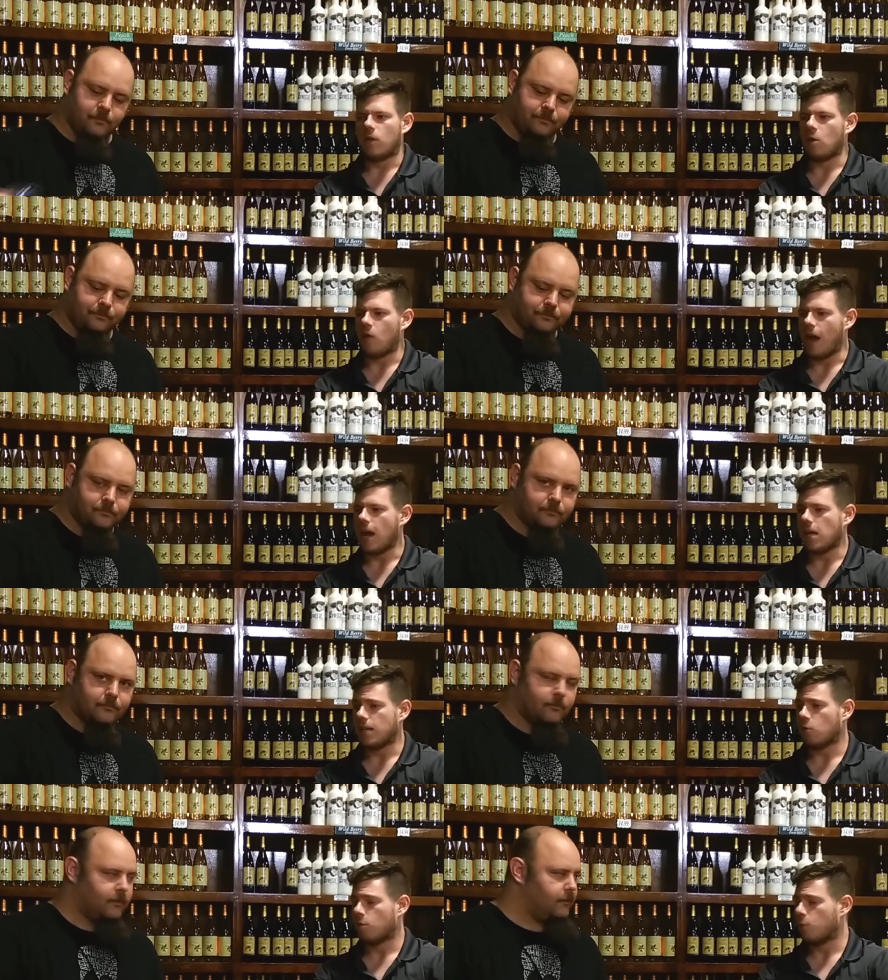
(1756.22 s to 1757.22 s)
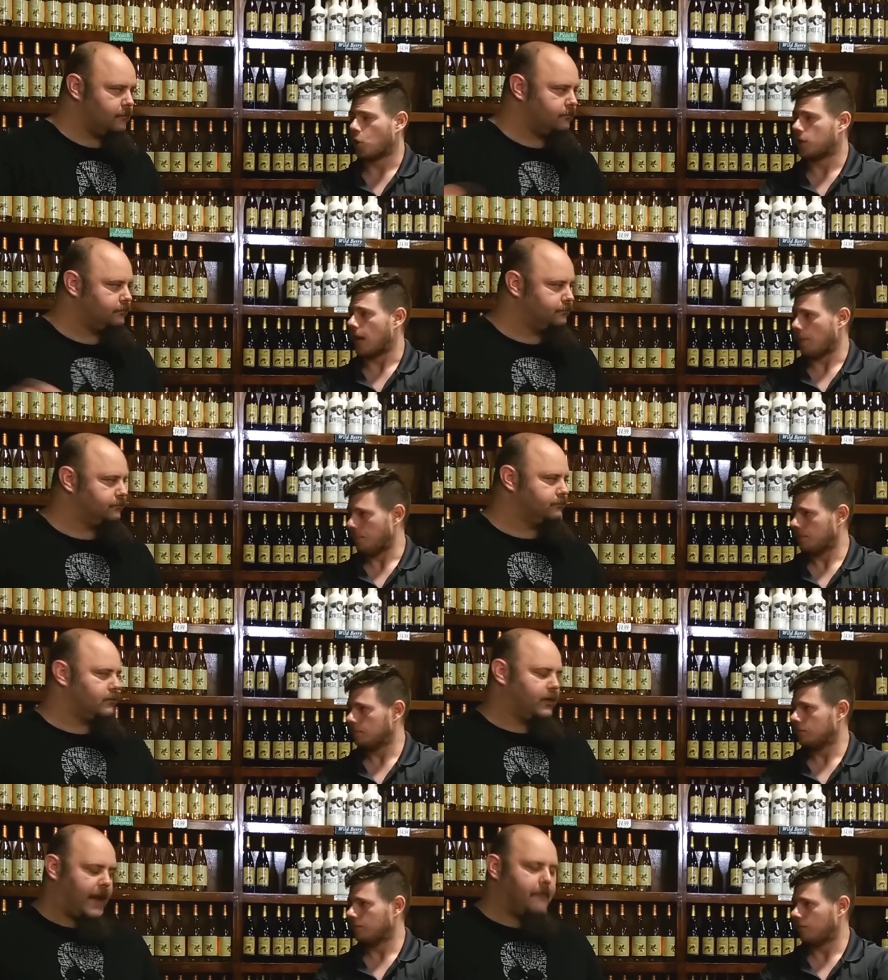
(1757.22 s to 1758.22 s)
Speaker 1: they, a they were booked up.
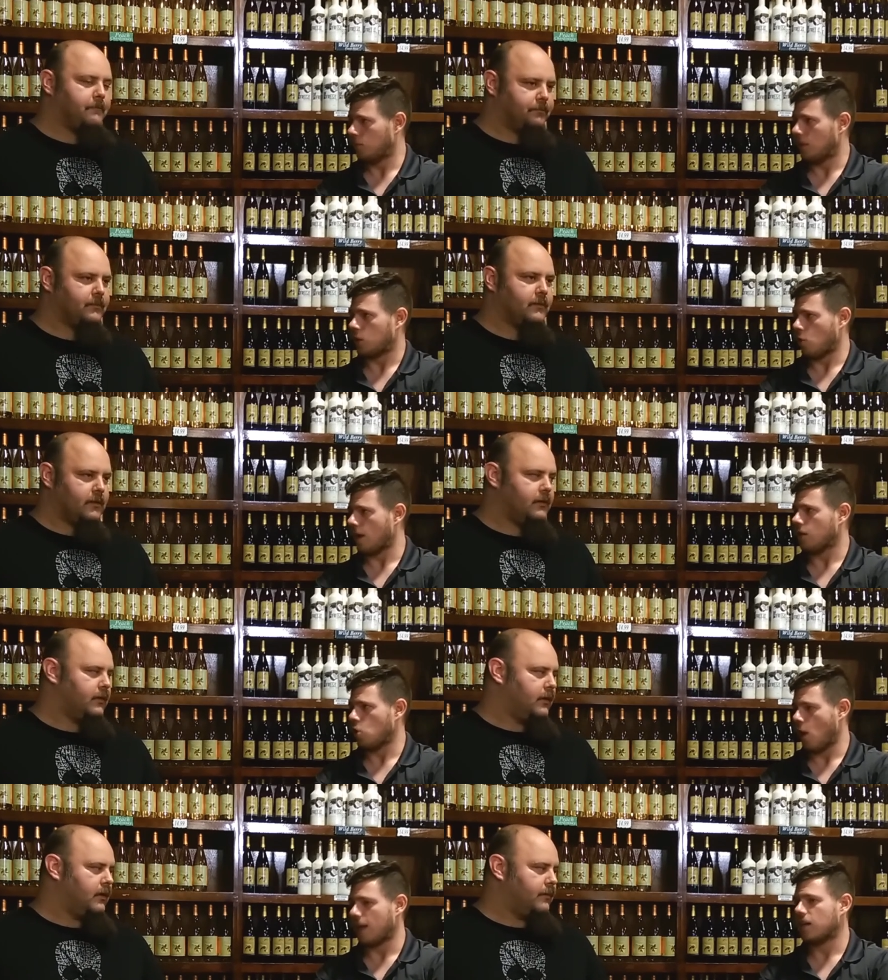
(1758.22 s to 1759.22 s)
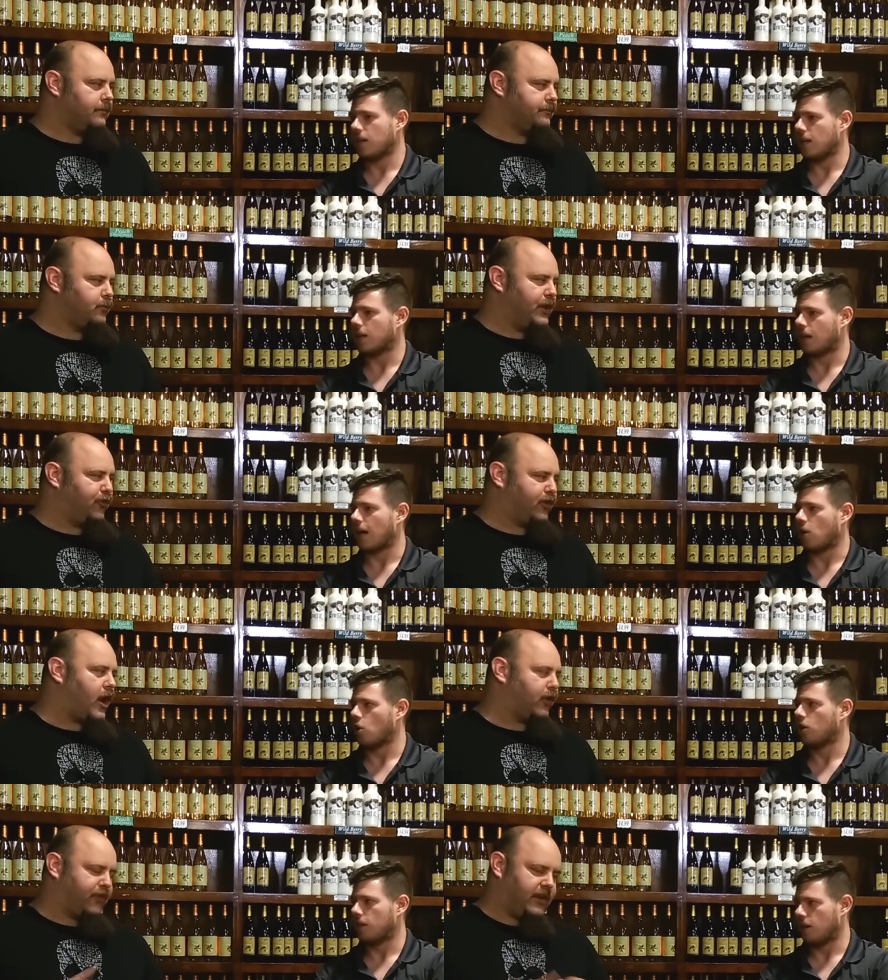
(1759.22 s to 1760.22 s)
Yeah. Like you had you had to get in. We know
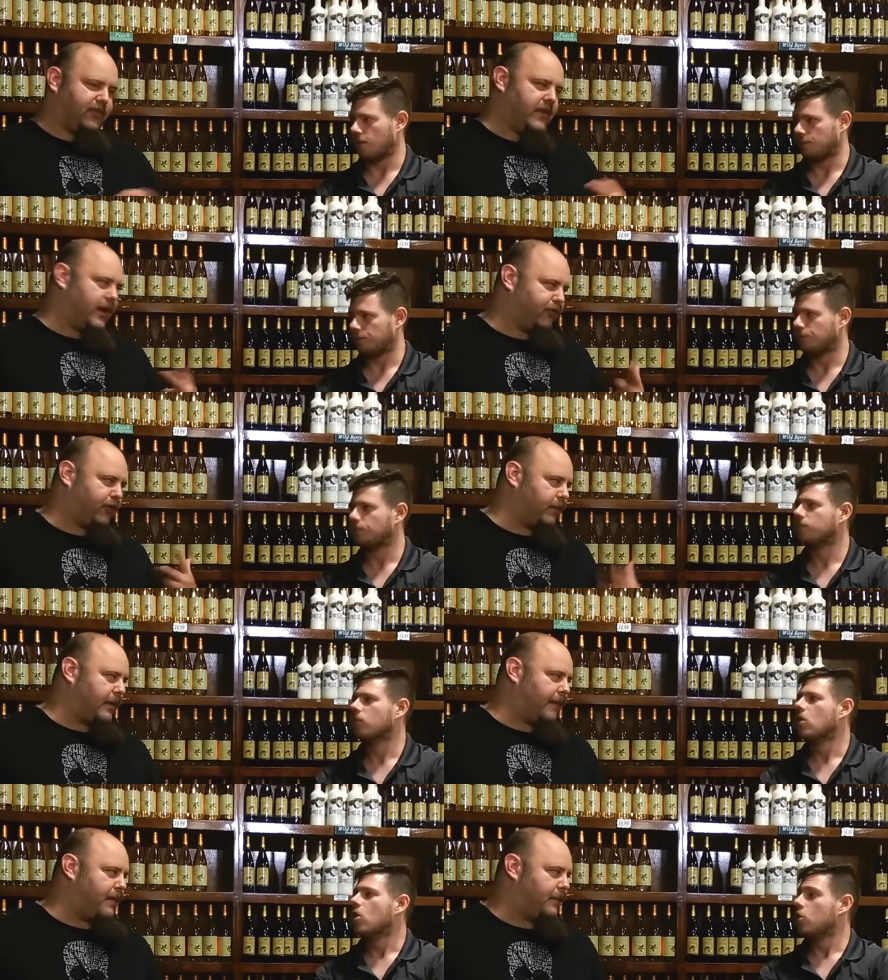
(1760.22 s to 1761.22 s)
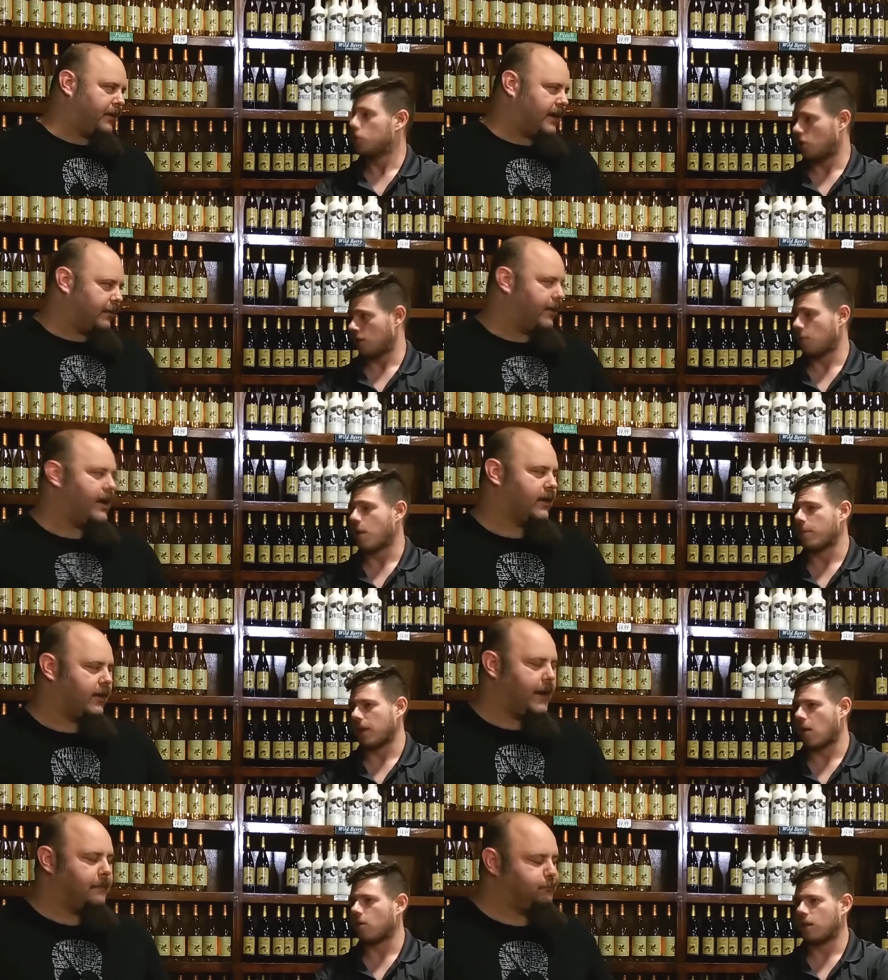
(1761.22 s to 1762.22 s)
Cigar City's
Speaker 2: in there, so they're probably pumping so a lot of They're
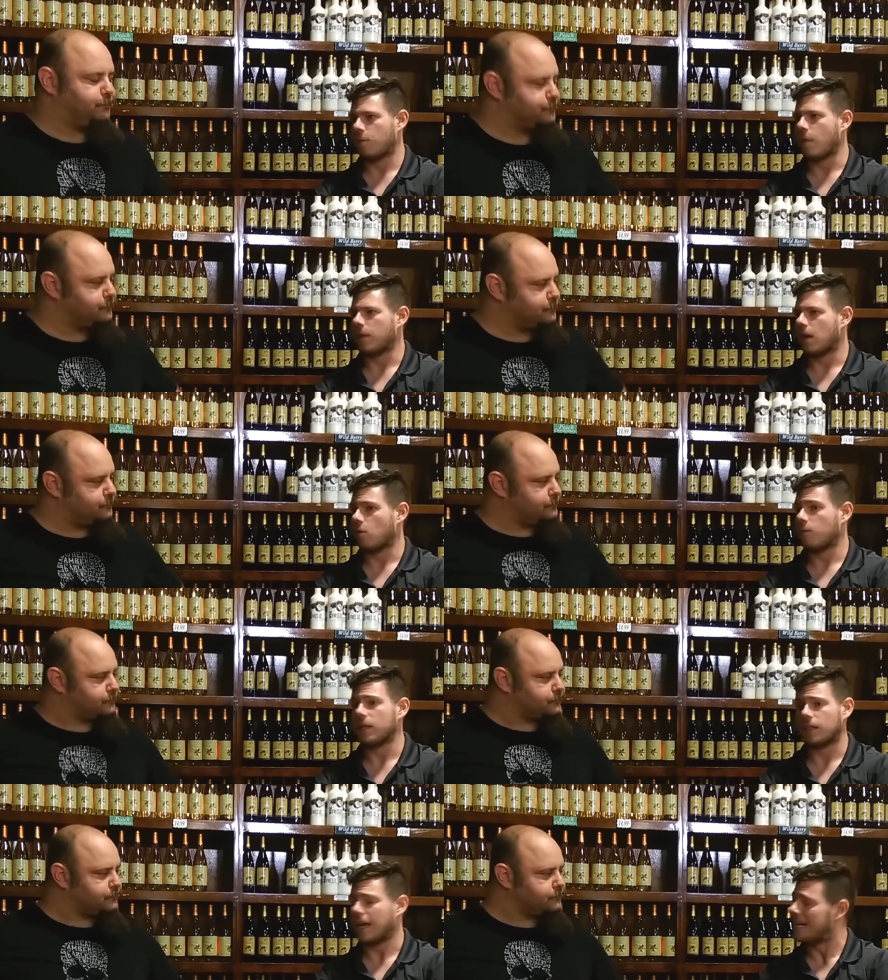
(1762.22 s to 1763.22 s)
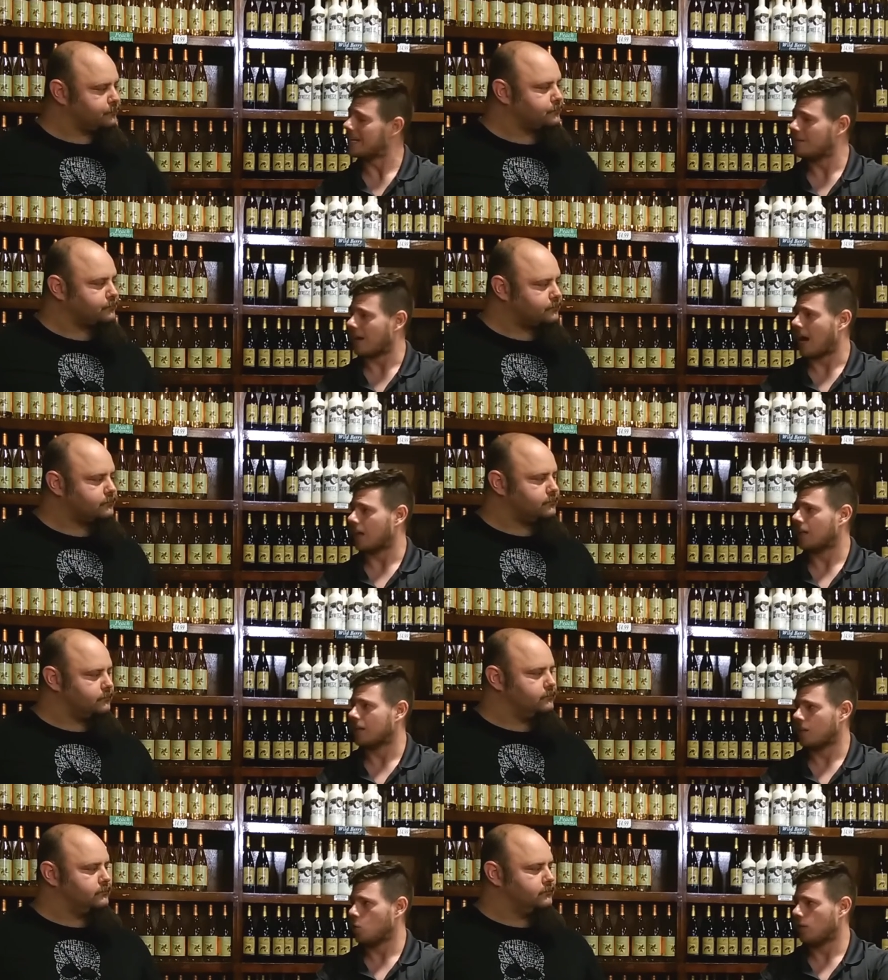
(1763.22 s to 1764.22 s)
pumping out,
Speaker 1: out, They're pumping out basically any of the Jai
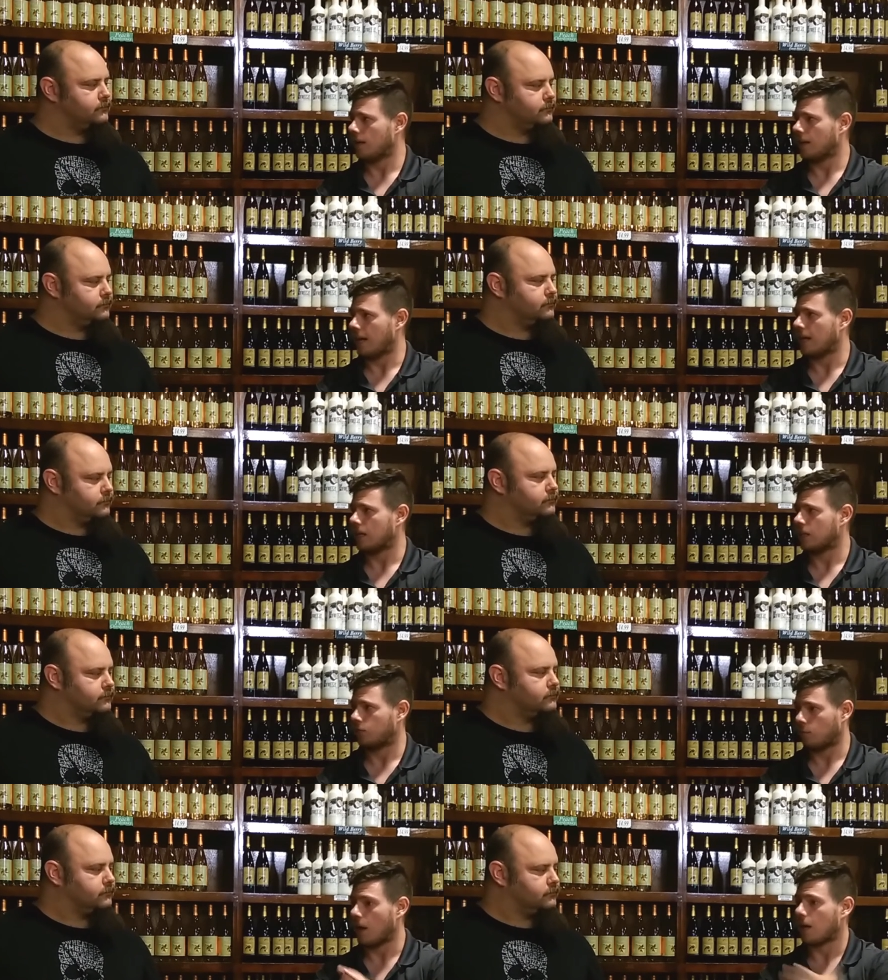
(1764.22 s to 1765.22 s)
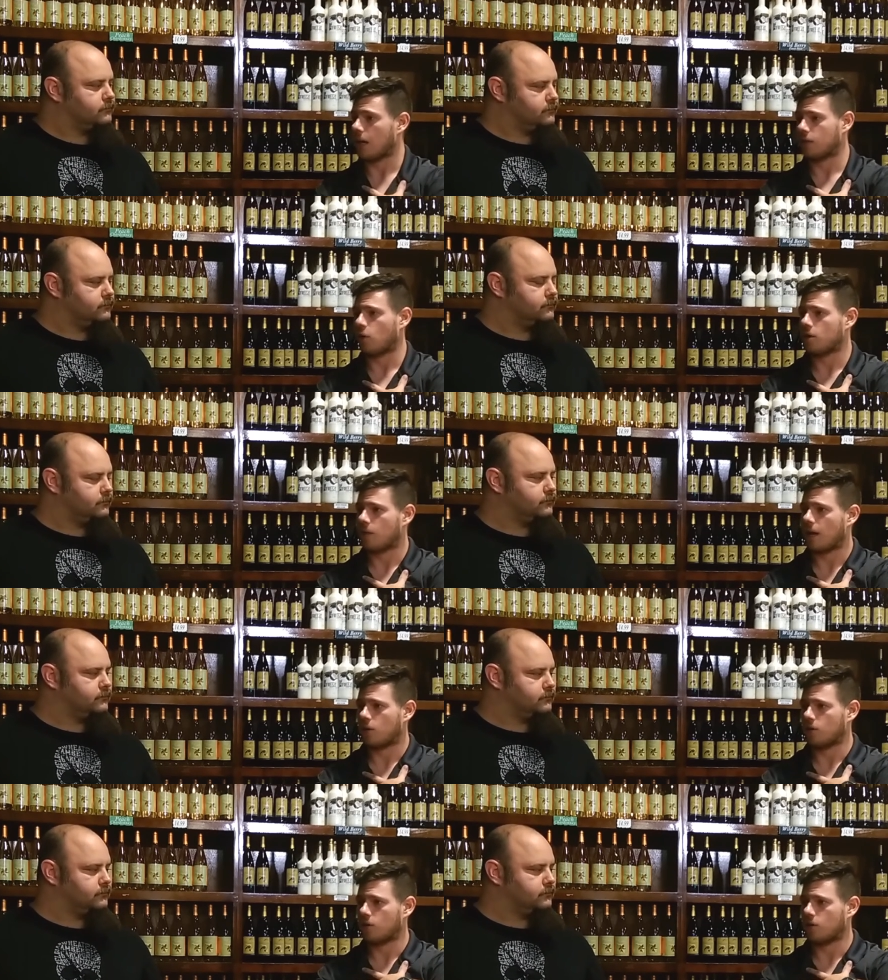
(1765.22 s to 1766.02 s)
Alai that you get in cans. From my as far as my